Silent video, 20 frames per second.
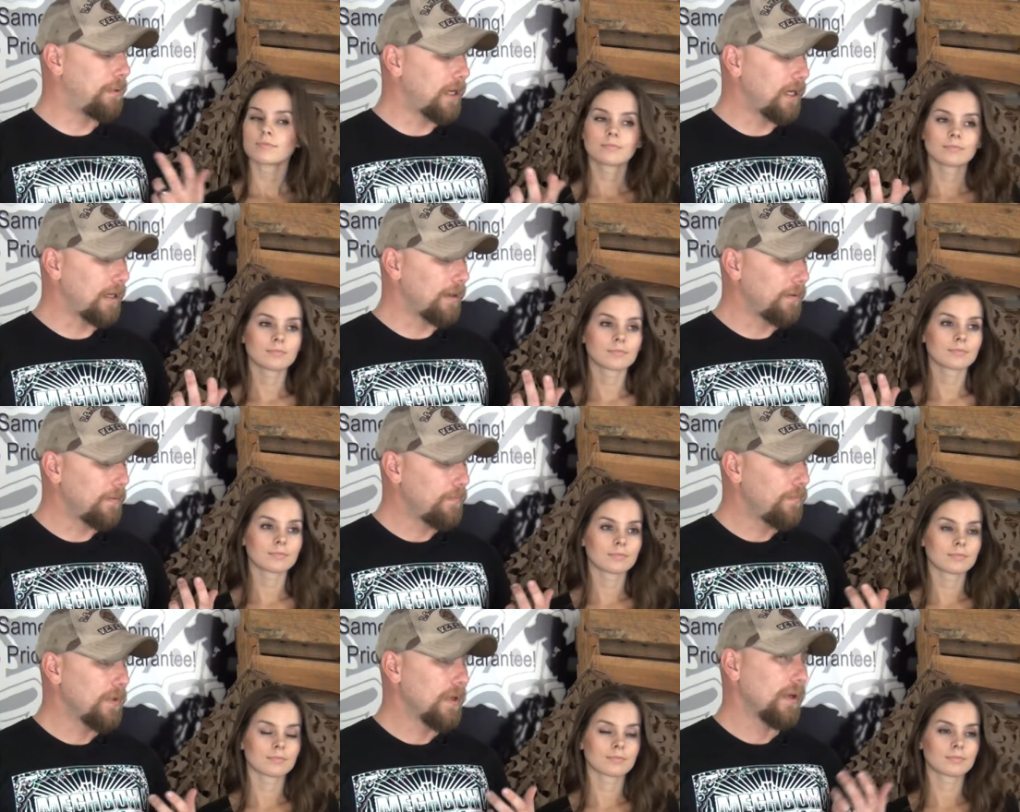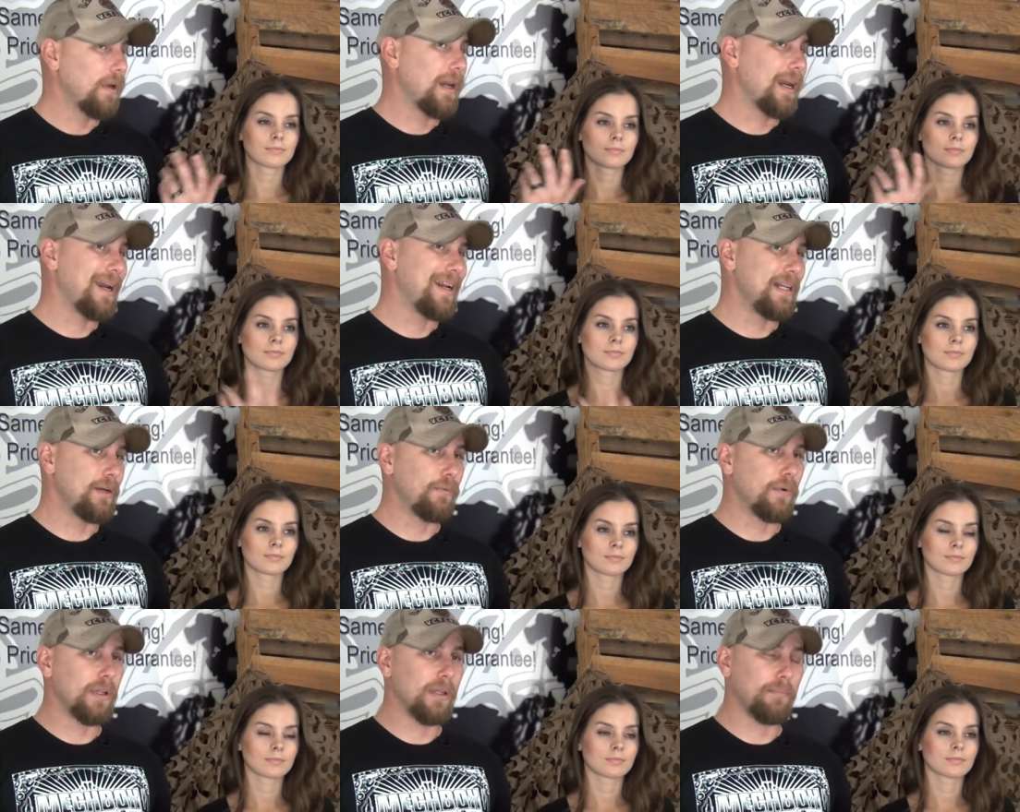Speaker 1: but
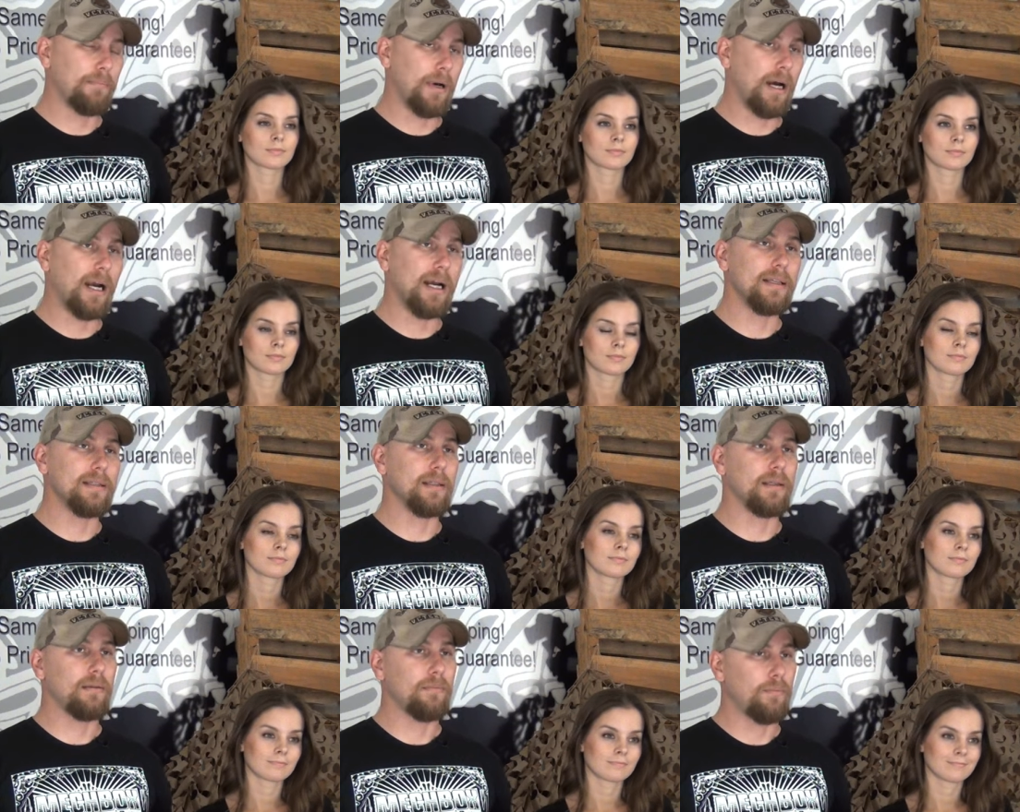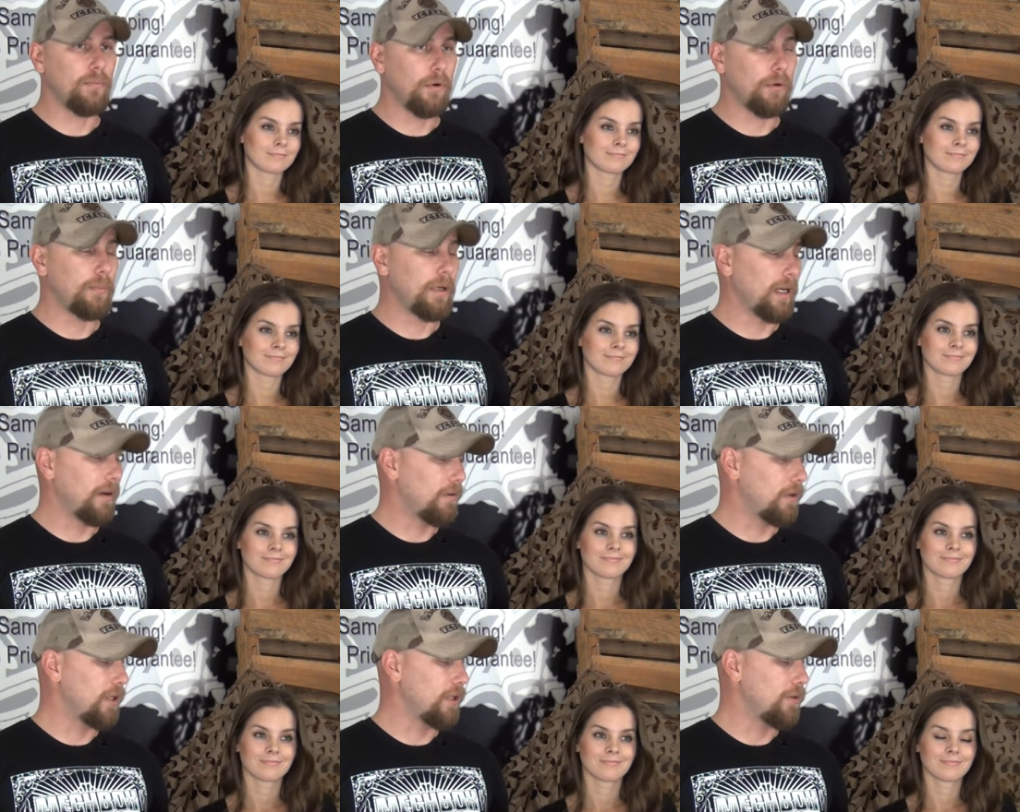anyone that buys it will be
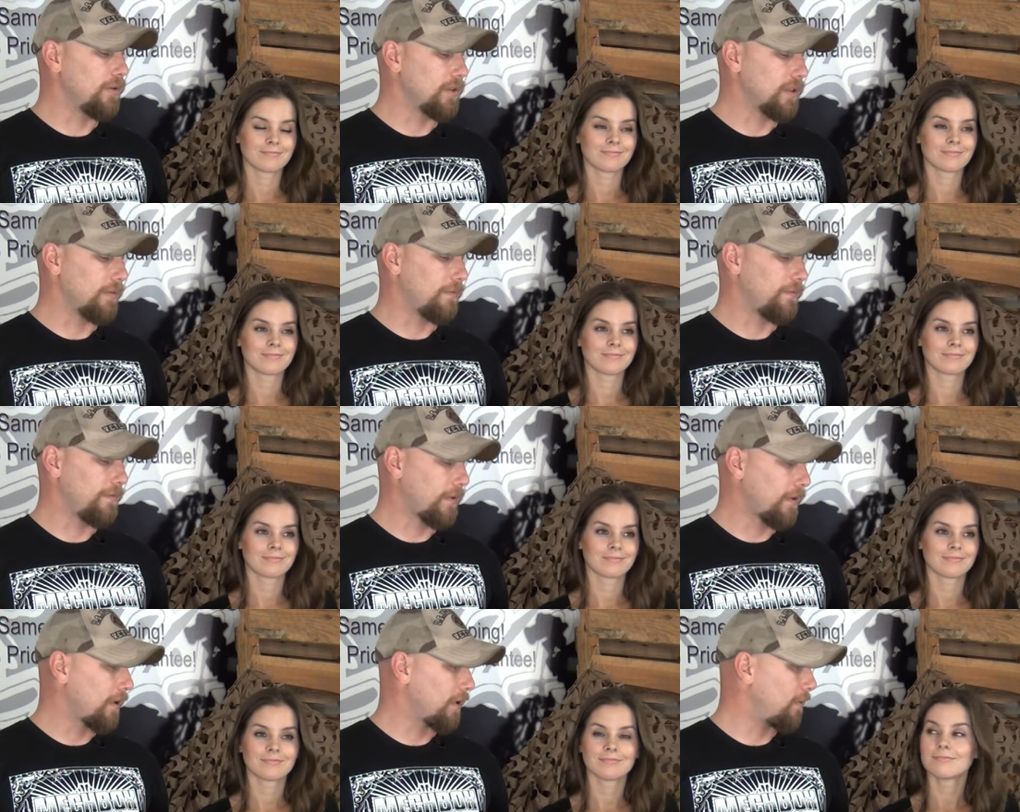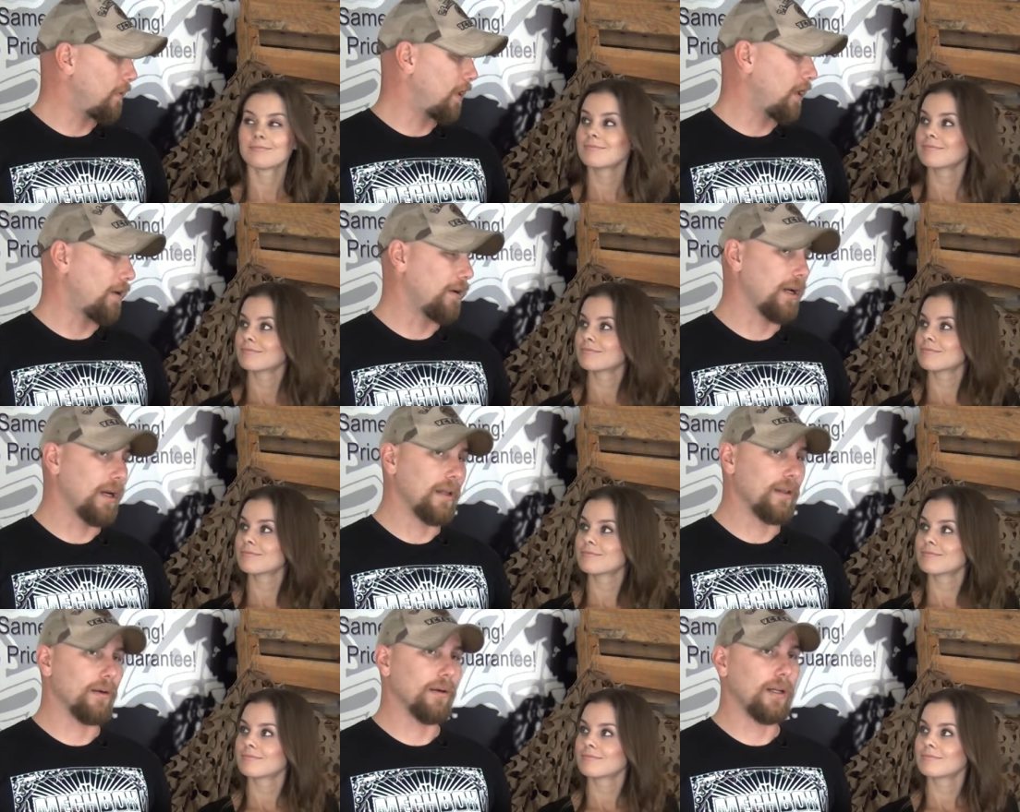able to use it very well
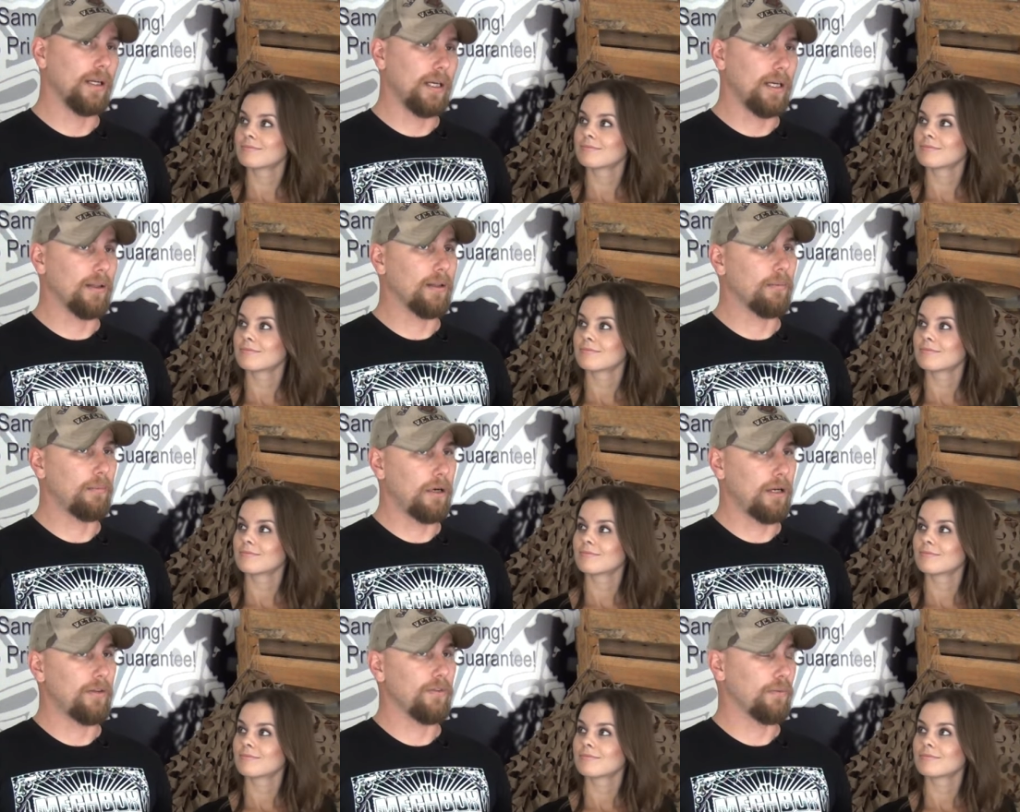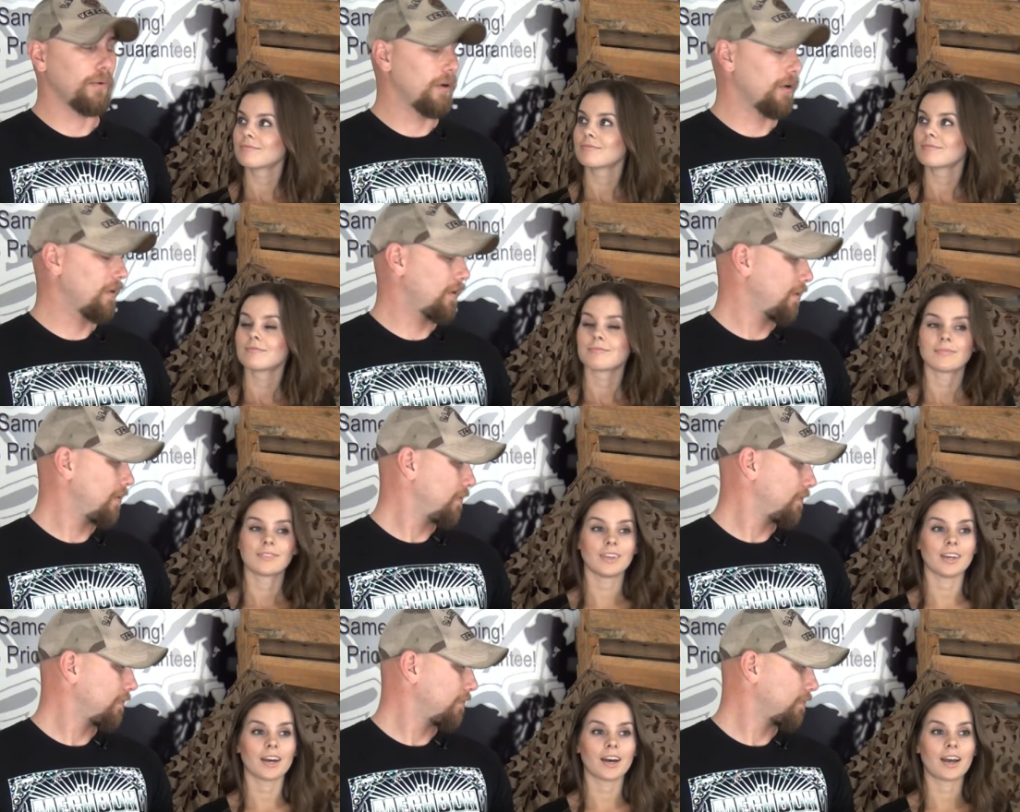and they're going to get their money's worth.
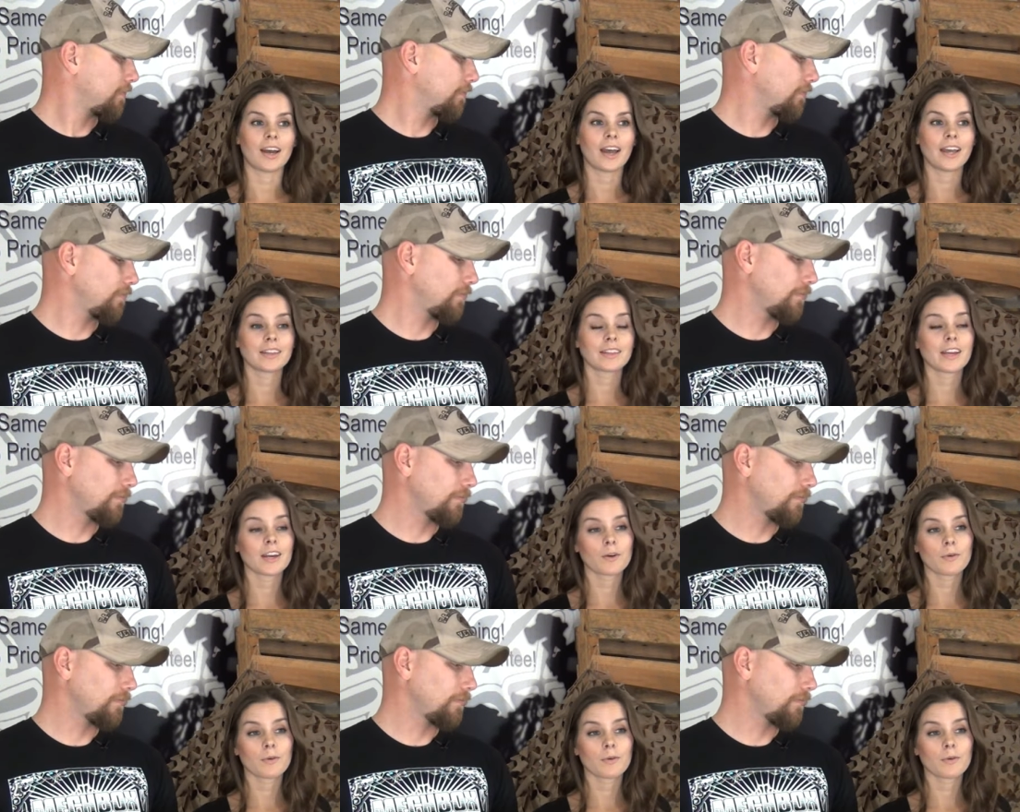
Speaker 2: Yeah, and